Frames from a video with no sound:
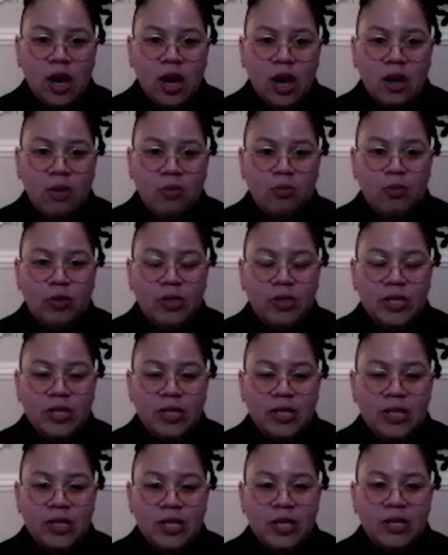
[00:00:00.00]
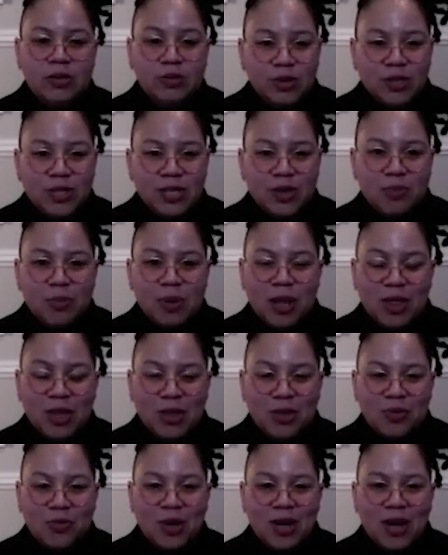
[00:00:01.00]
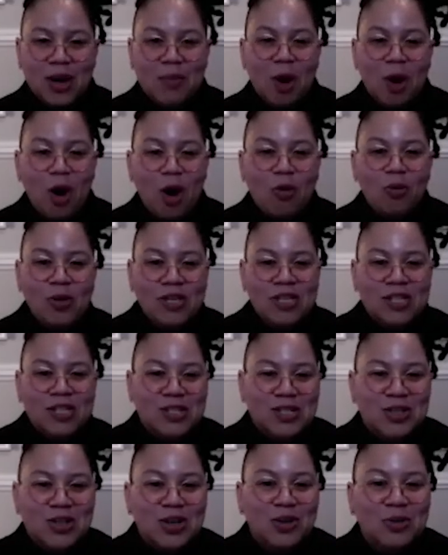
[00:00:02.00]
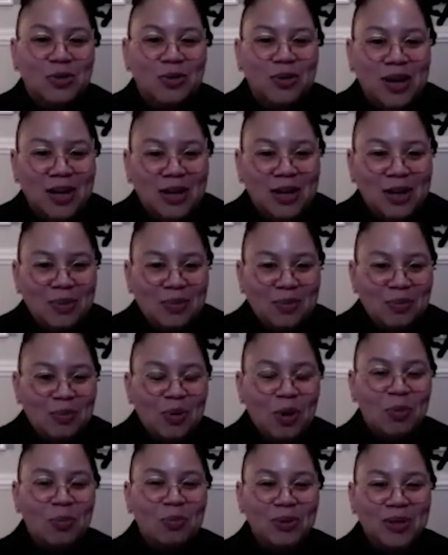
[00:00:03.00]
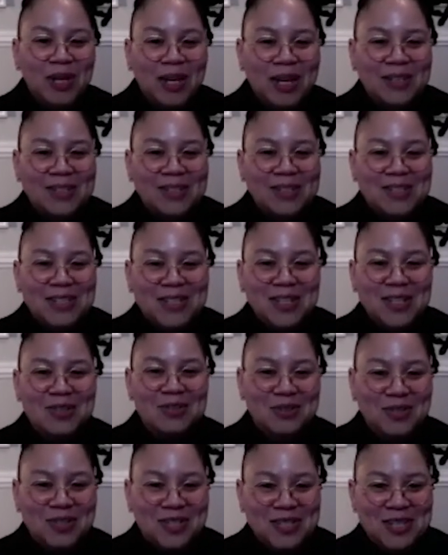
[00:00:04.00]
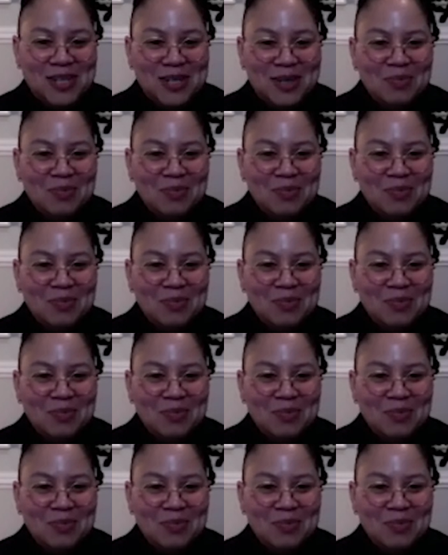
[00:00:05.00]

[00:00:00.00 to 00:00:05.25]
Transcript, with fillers: really interested in, but I think the one I'm always, you know, perplexed, interested,